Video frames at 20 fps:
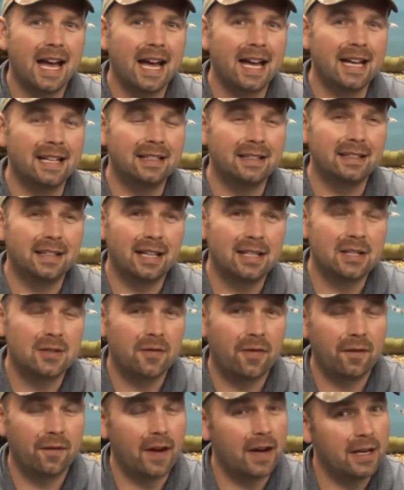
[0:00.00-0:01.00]
And that's
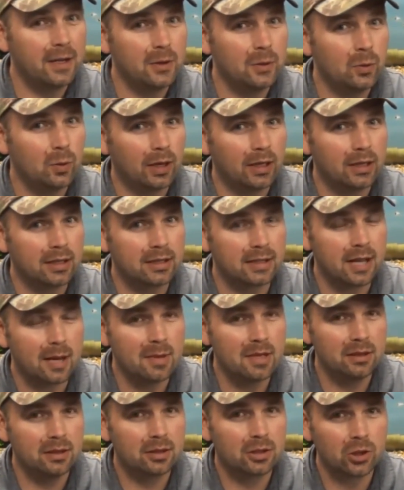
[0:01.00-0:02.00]
fine whilst I'm
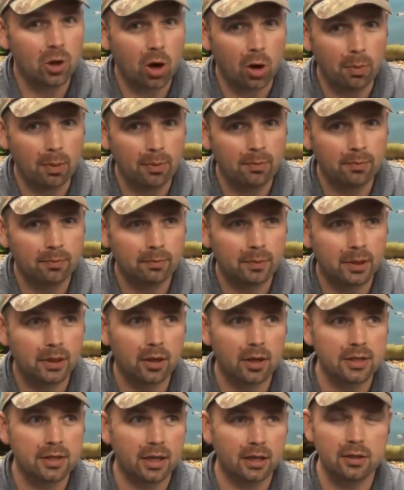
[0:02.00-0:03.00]
in the shop,
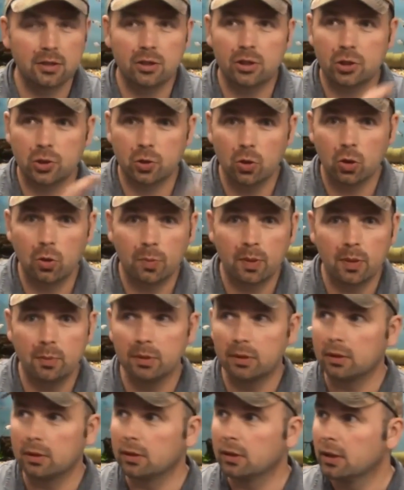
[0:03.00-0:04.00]
because I can show
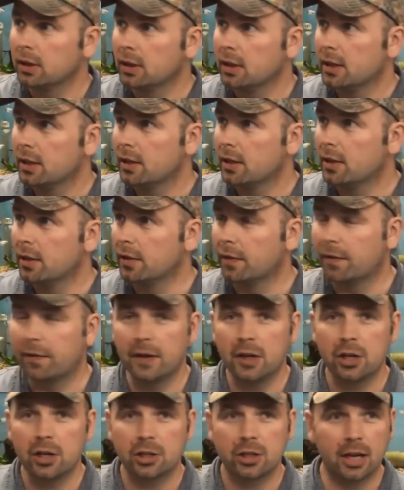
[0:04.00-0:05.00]
people the
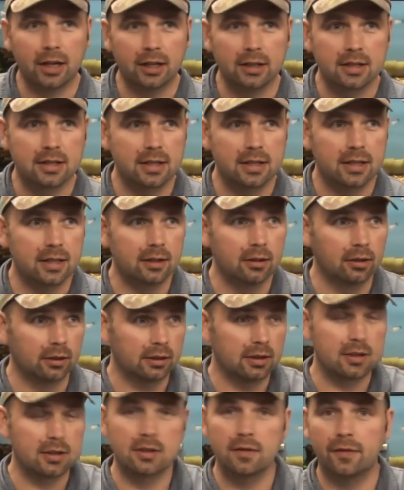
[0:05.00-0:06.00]
fish. I can say, look,
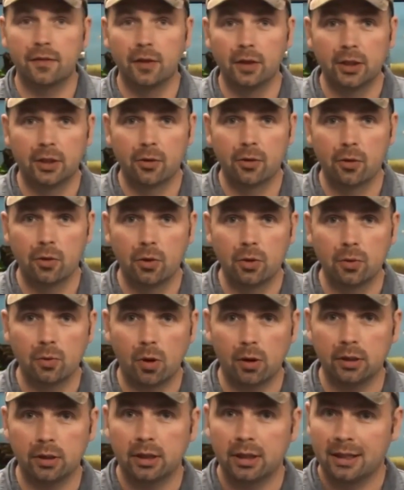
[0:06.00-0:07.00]
this is a fully grown
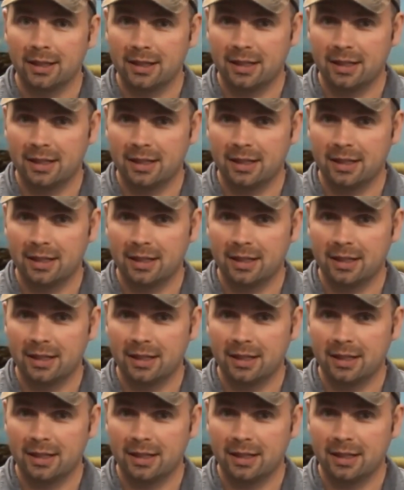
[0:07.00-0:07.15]
one.